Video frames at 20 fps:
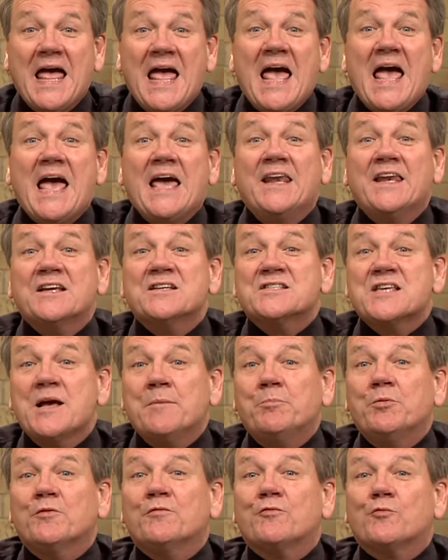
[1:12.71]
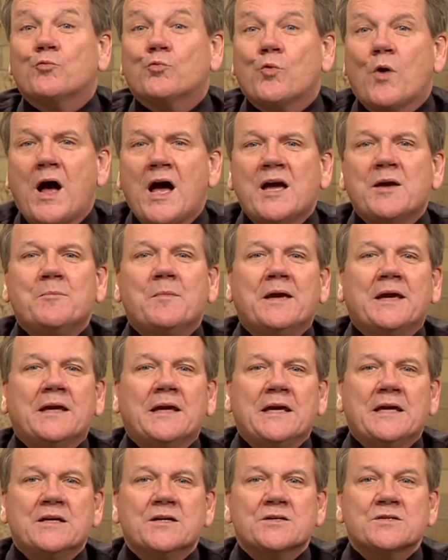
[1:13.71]
An example of rhyming
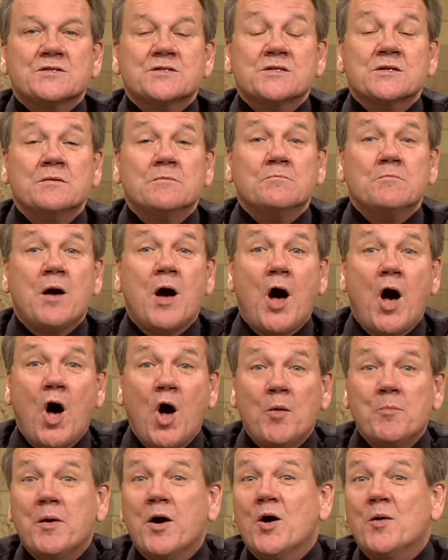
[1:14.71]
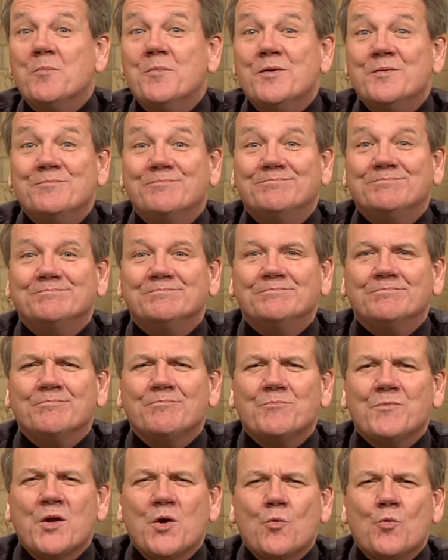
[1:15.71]
is hubbub,
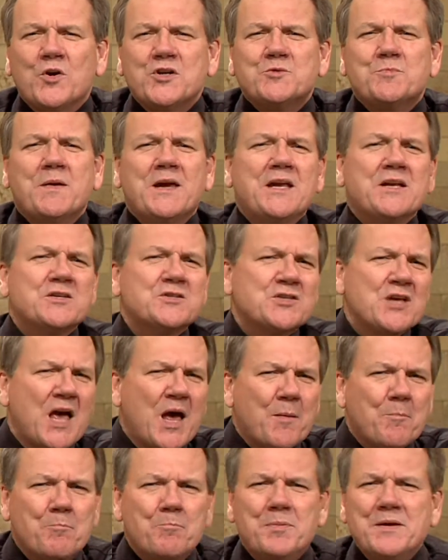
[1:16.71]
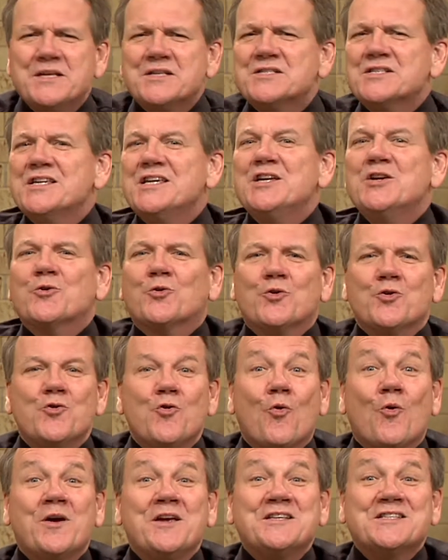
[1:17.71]
which means busy or
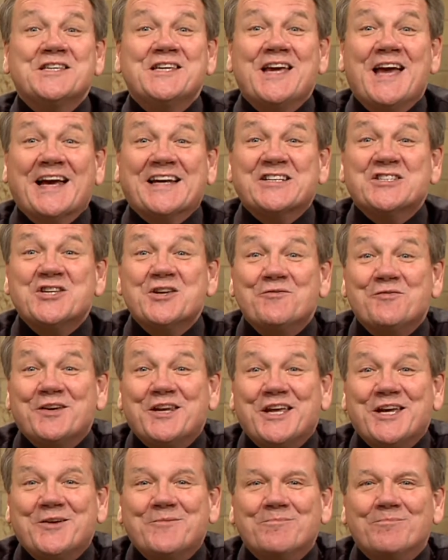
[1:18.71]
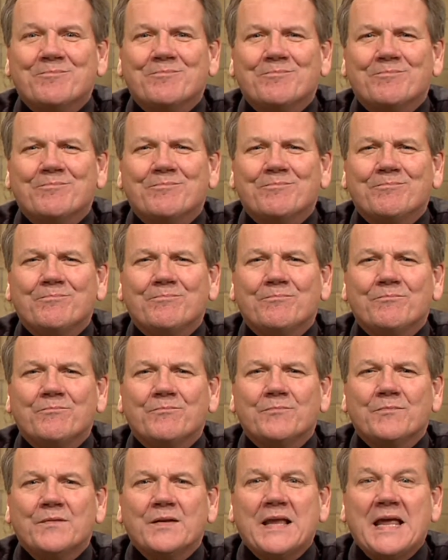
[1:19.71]
noisy activity.
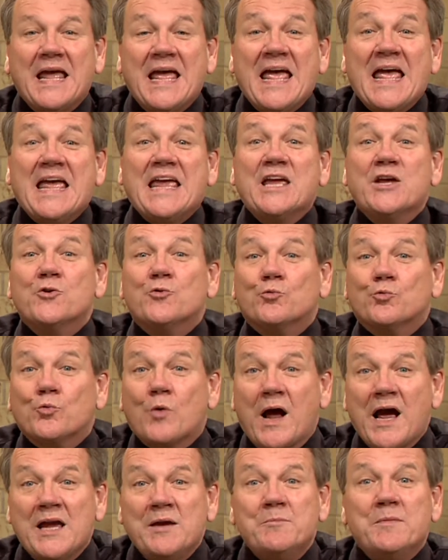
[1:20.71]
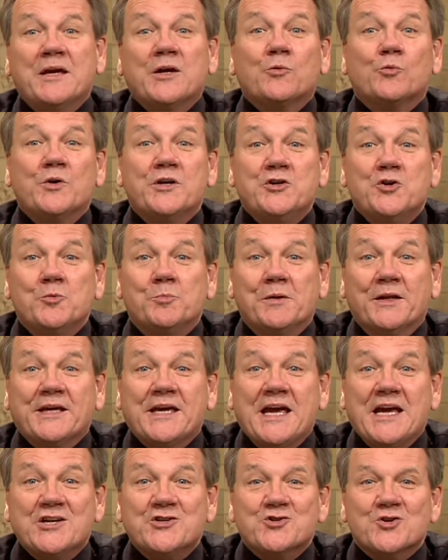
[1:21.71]
In rhyming
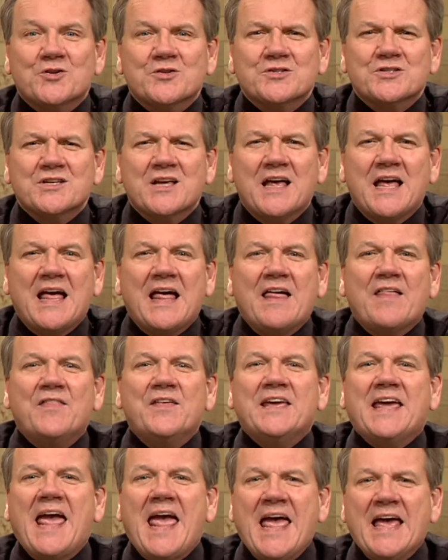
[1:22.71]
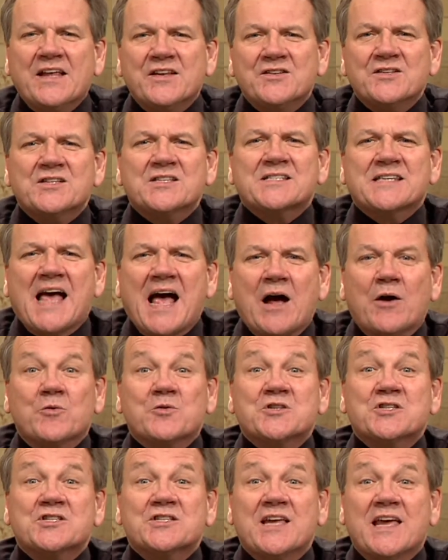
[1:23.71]
reduplications, the end sound
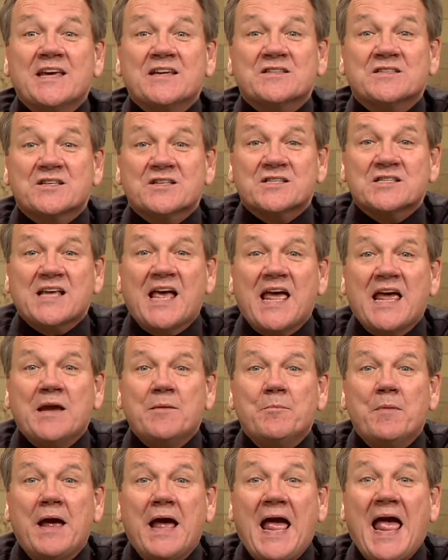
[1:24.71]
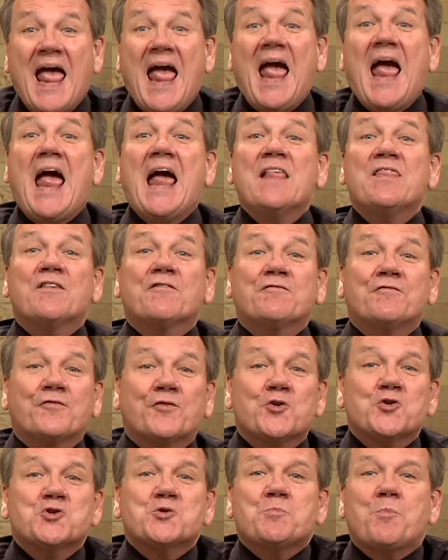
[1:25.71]
stays the same and the
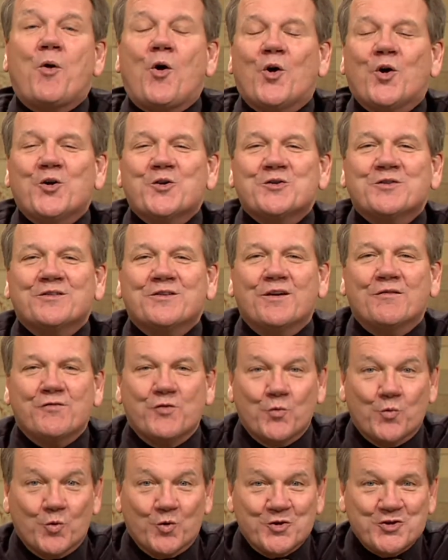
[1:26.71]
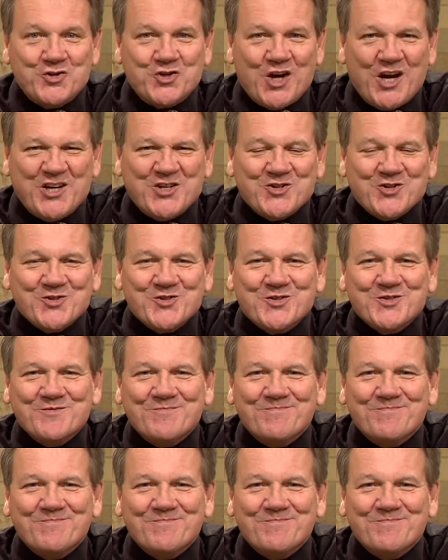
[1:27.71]
first part of the word changes.